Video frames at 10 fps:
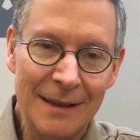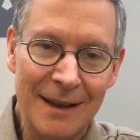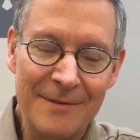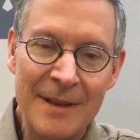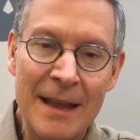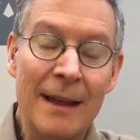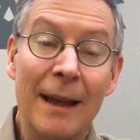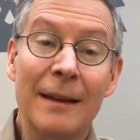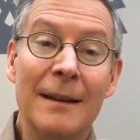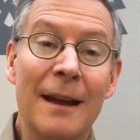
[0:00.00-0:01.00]
Um,
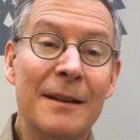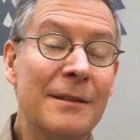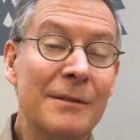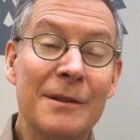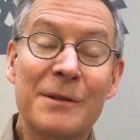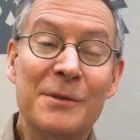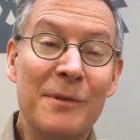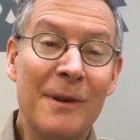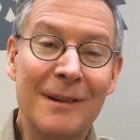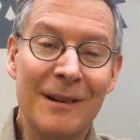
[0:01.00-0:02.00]
and yes, there's
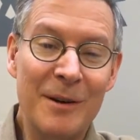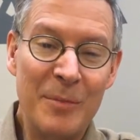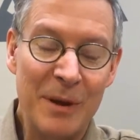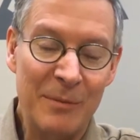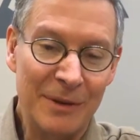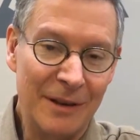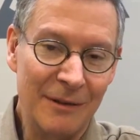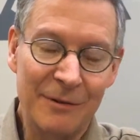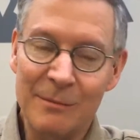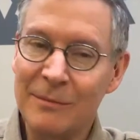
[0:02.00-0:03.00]
extraordinary people
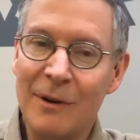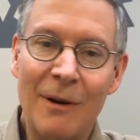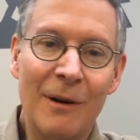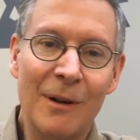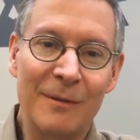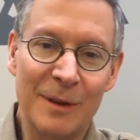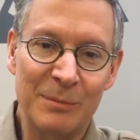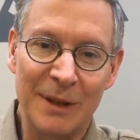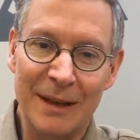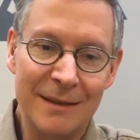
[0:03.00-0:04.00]
here from all over the
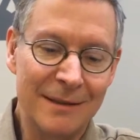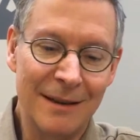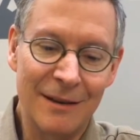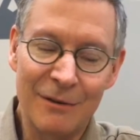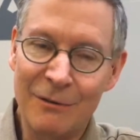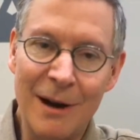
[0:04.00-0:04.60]
place that are